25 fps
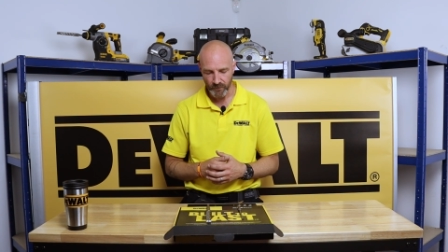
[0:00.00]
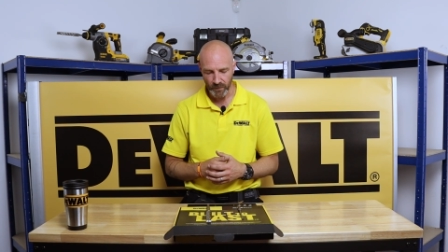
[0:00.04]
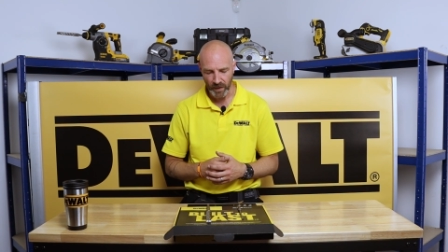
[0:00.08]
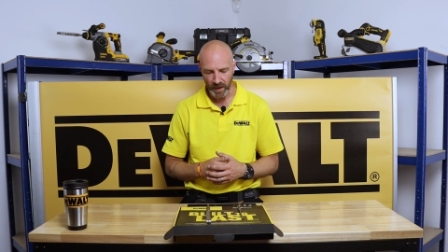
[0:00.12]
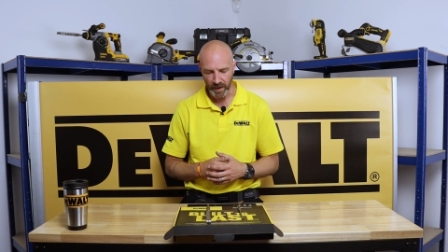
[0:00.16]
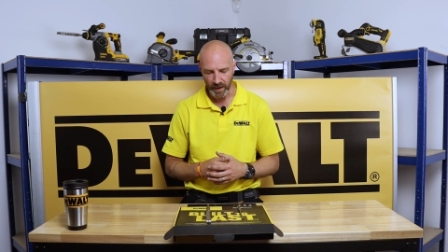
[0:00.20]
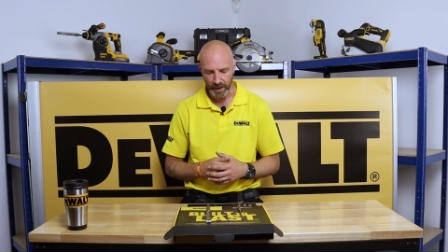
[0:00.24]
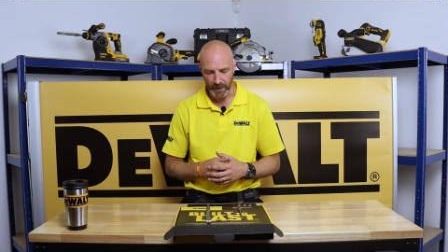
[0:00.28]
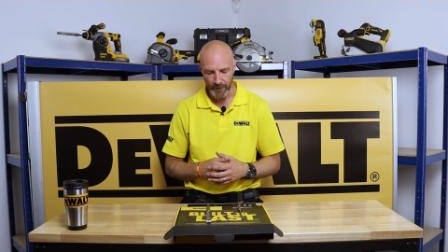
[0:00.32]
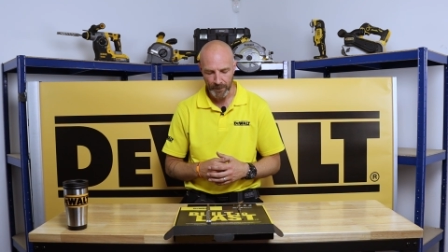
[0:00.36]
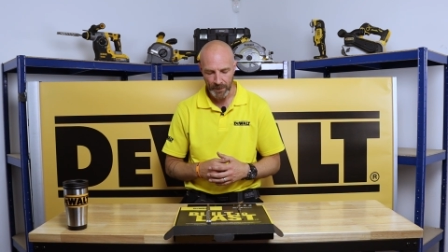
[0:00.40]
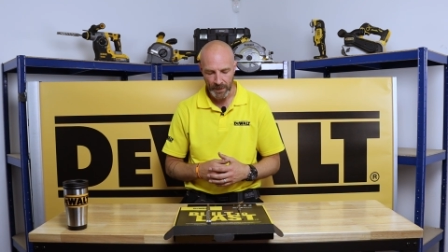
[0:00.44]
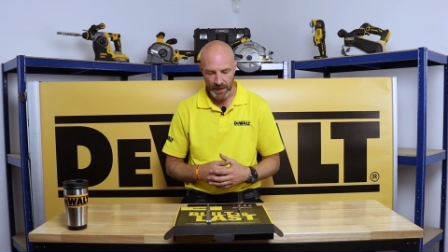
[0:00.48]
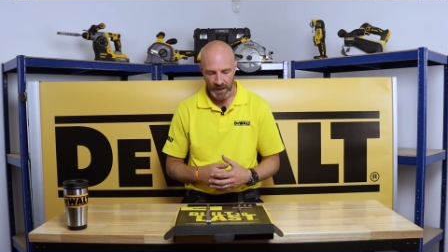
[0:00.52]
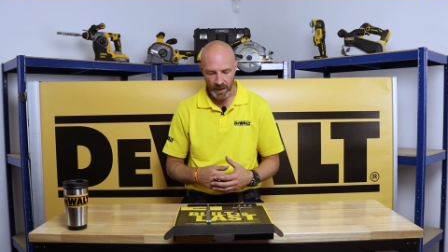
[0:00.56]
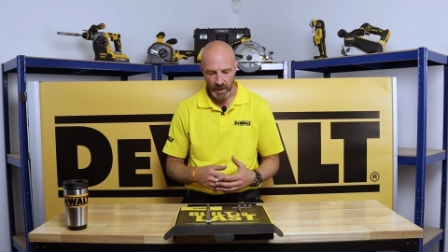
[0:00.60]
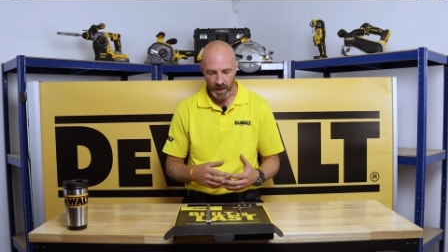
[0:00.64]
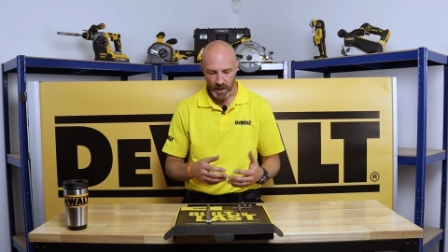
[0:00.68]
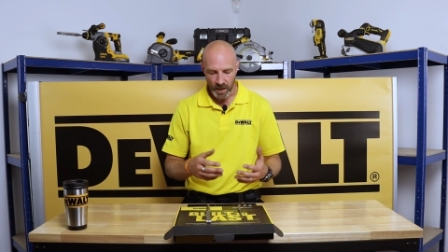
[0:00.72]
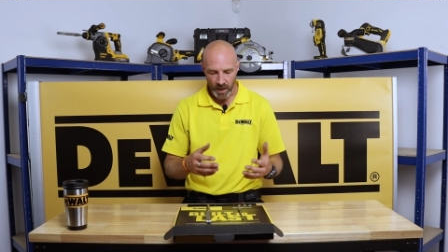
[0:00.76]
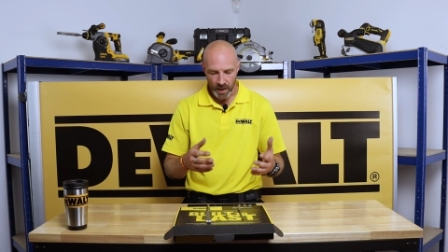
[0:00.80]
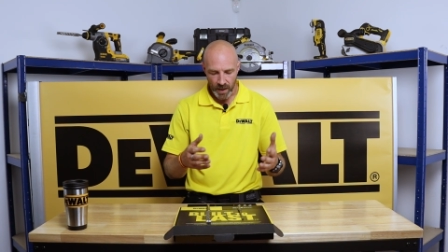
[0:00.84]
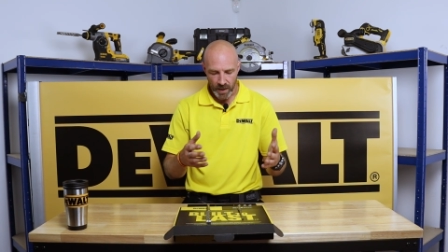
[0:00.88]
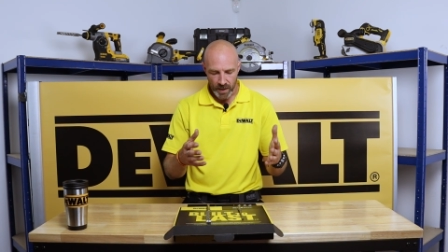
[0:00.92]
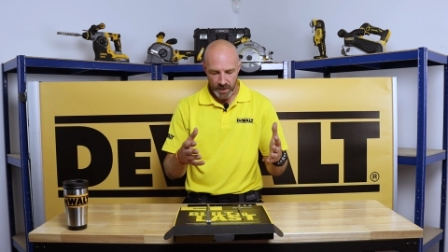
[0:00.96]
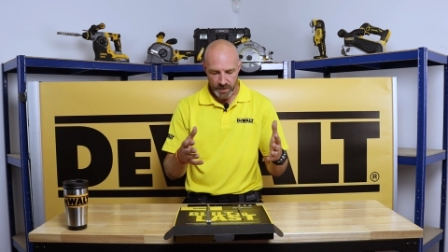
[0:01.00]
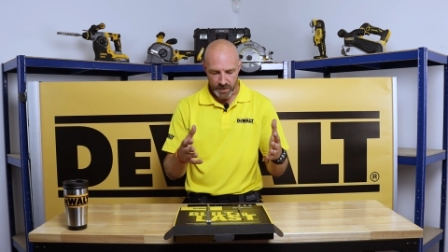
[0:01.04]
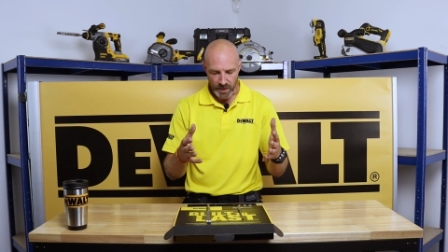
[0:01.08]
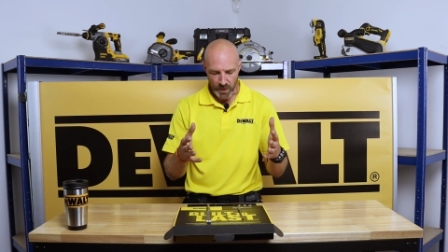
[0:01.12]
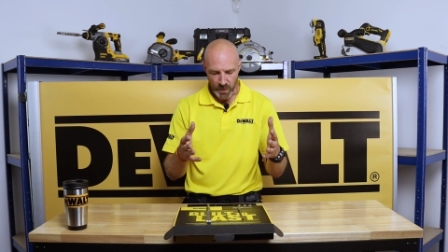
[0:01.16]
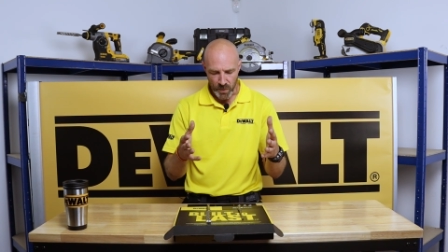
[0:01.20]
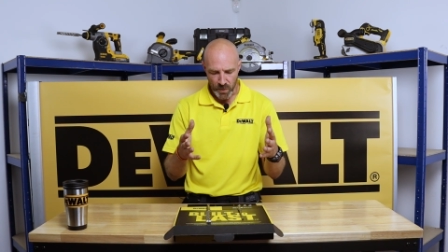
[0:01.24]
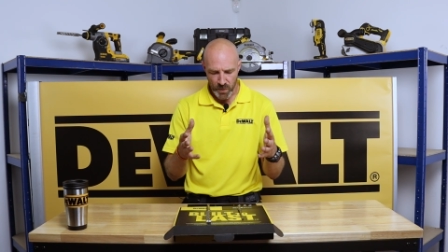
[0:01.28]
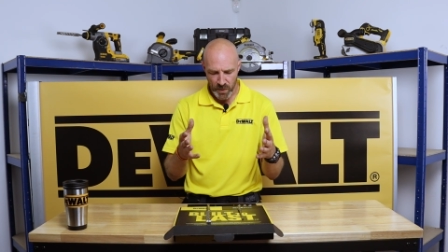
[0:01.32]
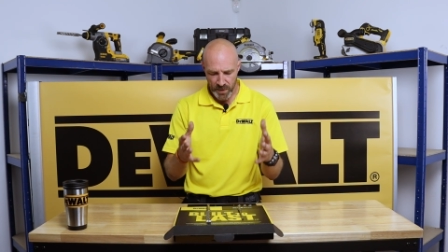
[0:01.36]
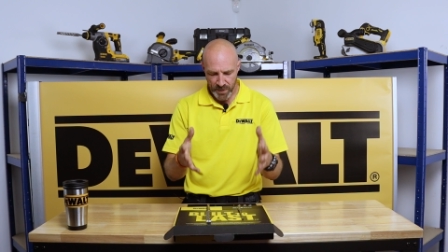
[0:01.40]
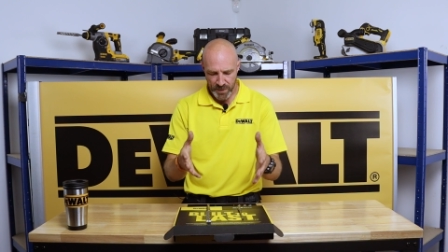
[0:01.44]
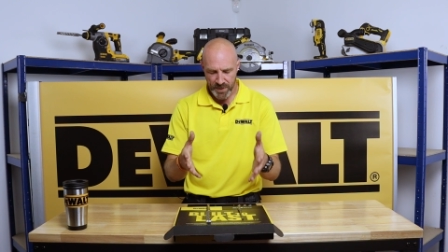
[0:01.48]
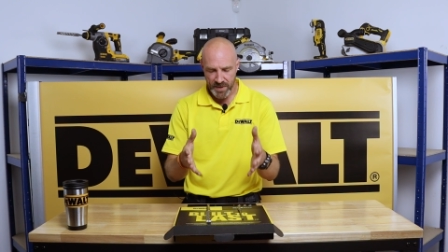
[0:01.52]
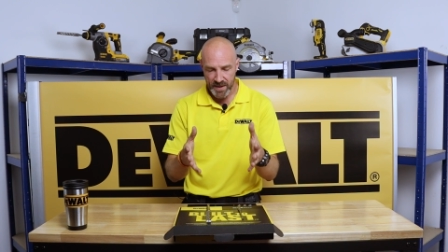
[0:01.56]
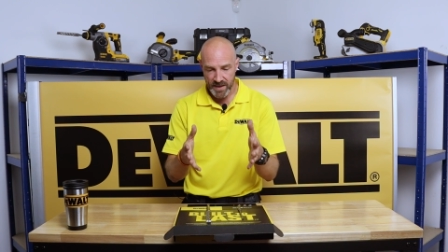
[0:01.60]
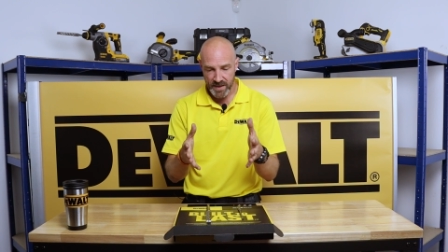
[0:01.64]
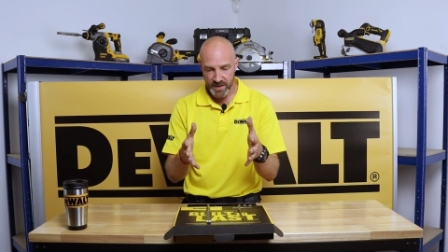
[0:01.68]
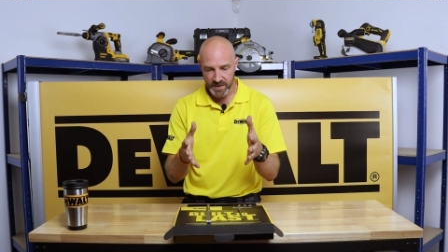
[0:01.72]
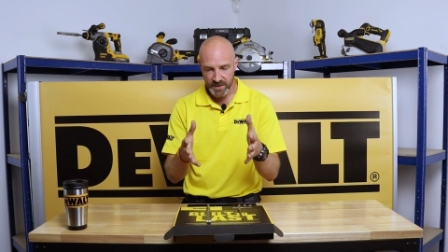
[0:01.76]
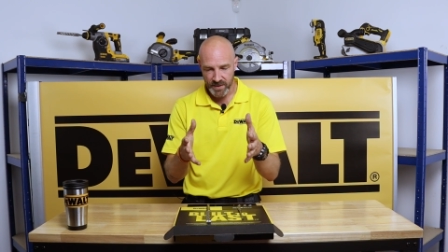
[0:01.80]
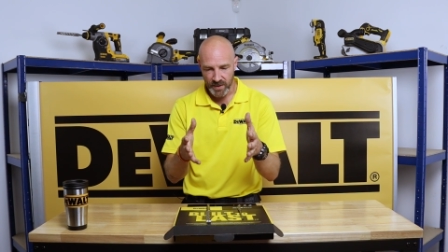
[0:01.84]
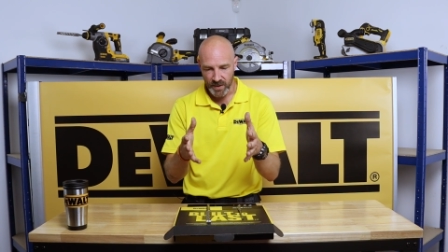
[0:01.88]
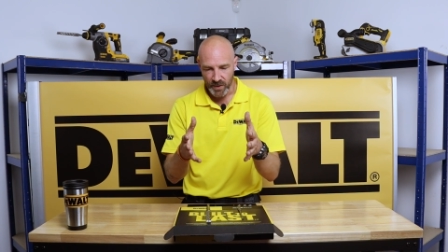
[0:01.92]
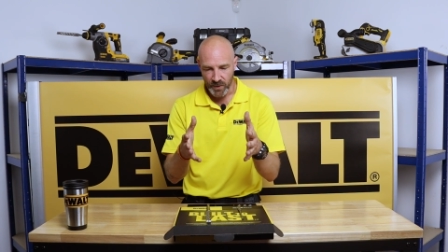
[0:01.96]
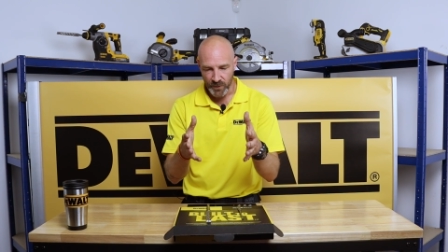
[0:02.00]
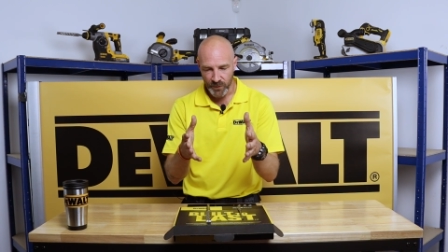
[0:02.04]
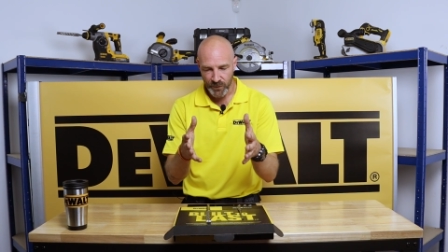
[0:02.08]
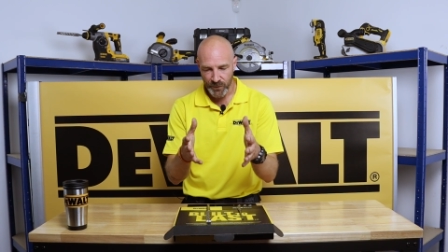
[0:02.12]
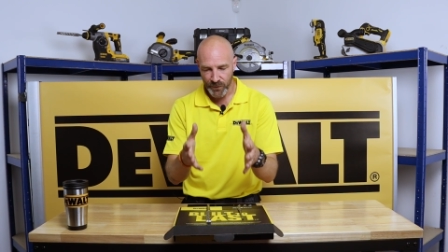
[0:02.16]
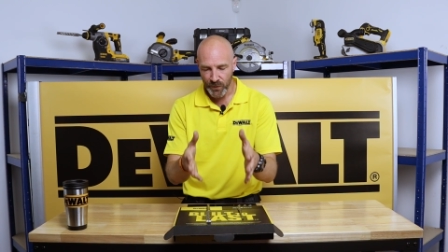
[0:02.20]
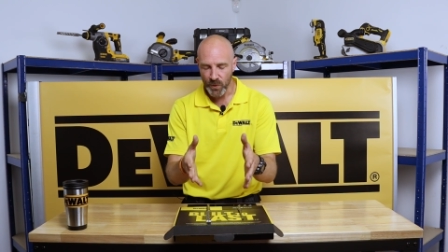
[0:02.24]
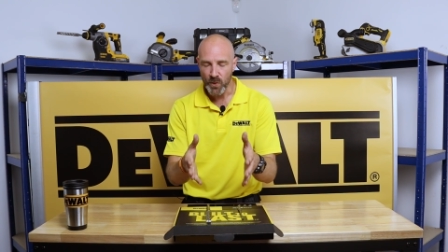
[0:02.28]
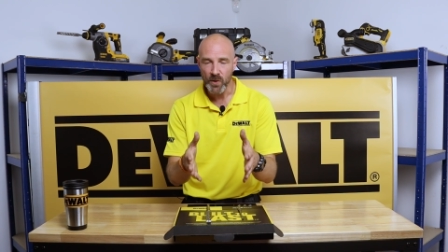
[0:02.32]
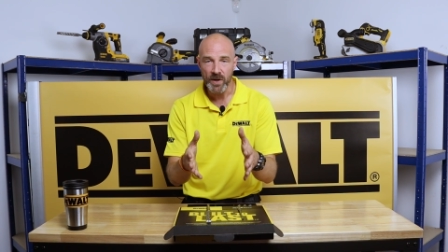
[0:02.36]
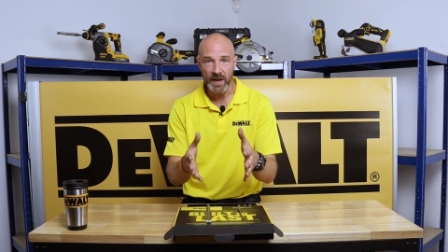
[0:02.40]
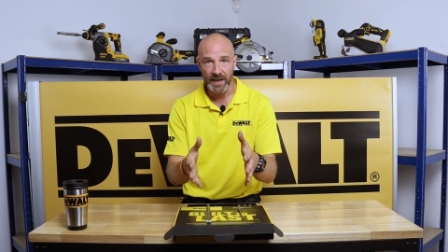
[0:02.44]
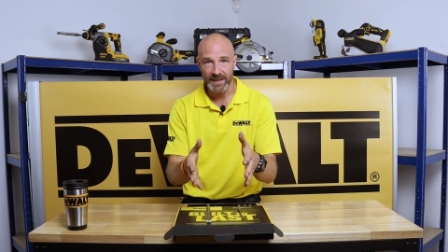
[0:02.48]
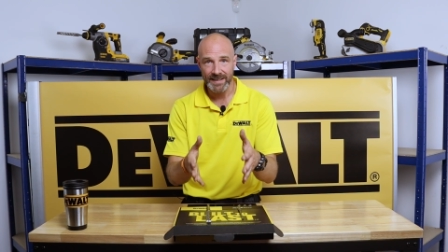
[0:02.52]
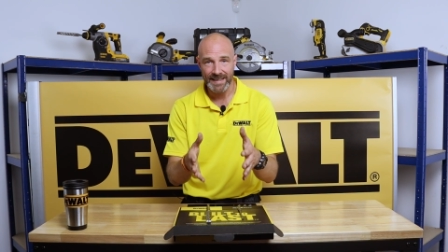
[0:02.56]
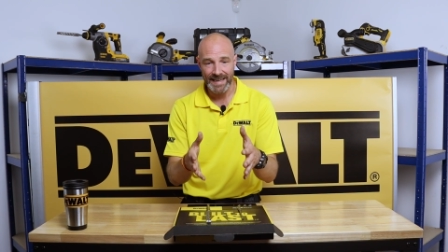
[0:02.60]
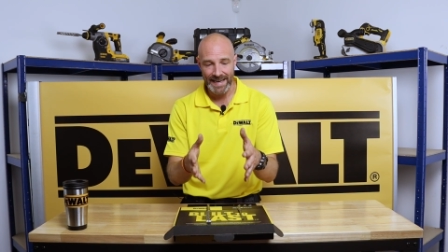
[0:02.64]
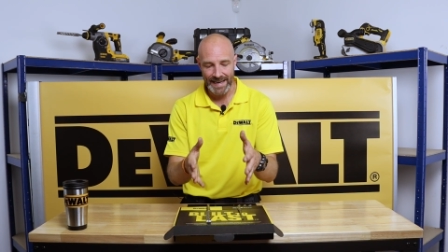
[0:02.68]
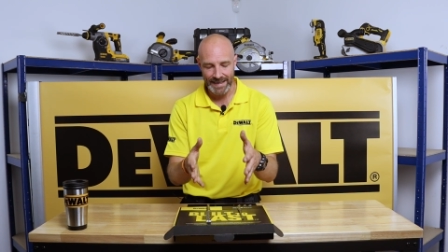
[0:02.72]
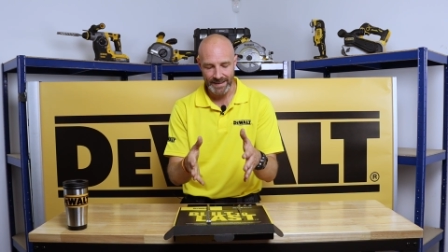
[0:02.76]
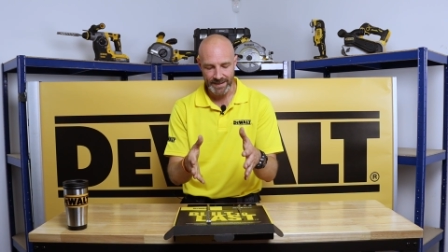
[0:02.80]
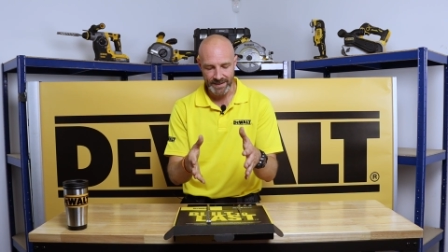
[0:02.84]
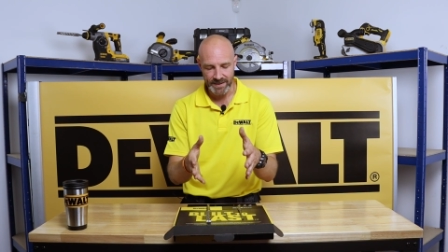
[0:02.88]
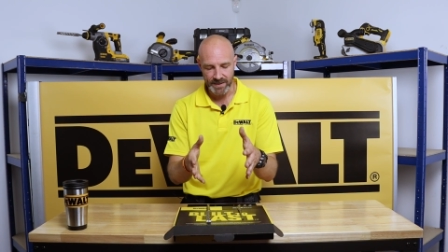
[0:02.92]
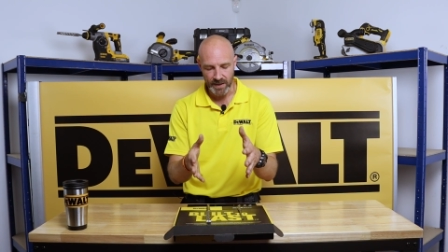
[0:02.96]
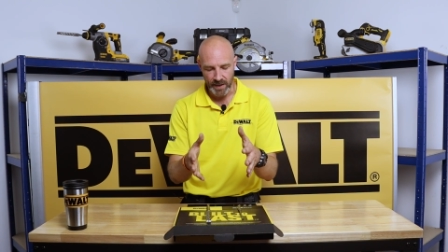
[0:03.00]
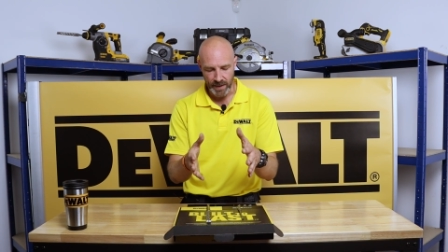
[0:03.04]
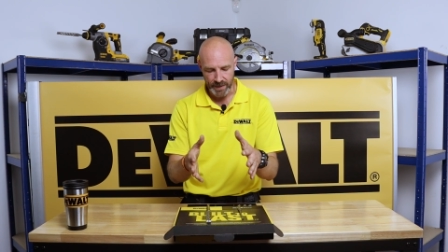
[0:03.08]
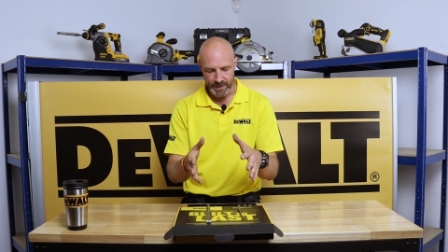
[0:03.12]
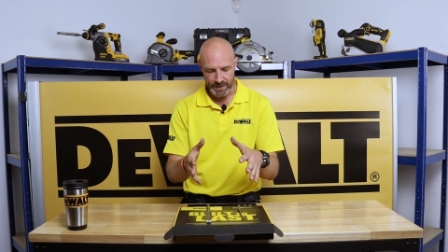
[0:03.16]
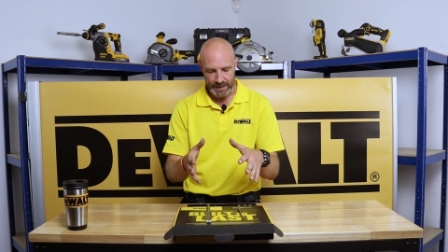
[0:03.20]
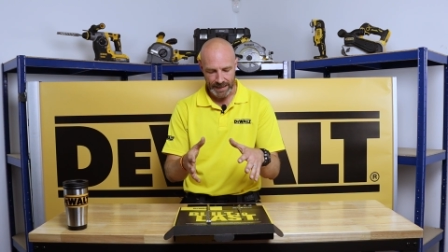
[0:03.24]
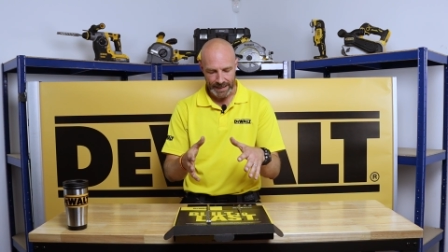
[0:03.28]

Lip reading: Okay. So with these 4-cutter head designs,